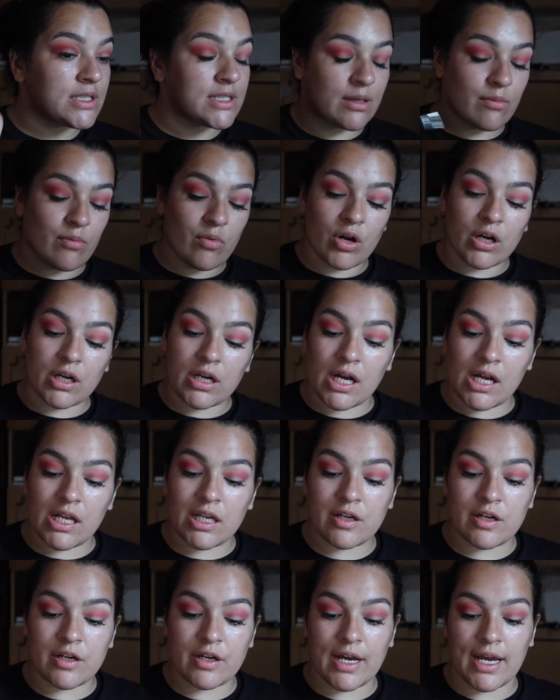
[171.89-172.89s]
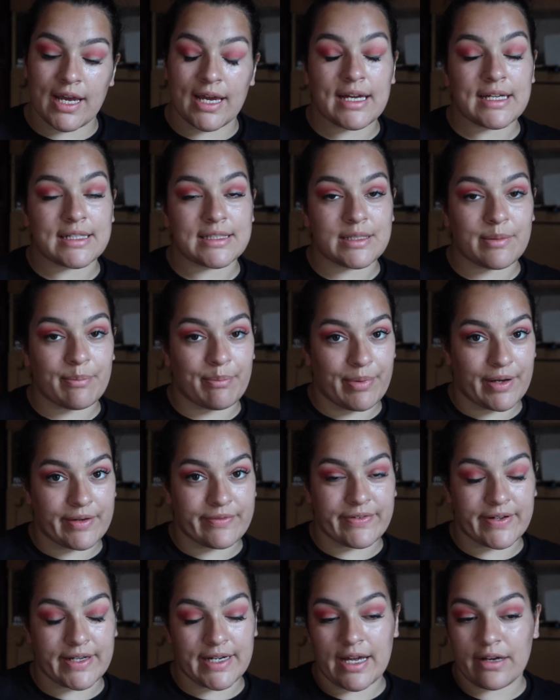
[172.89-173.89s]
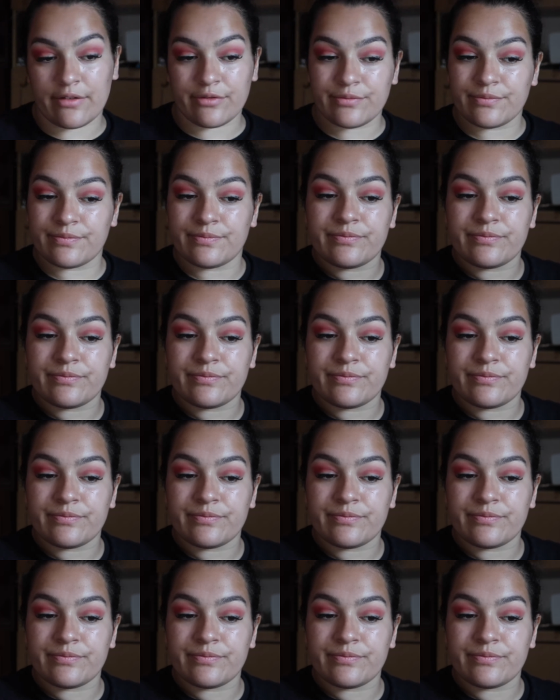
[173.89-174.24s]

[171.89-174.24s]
some more color and buff it out,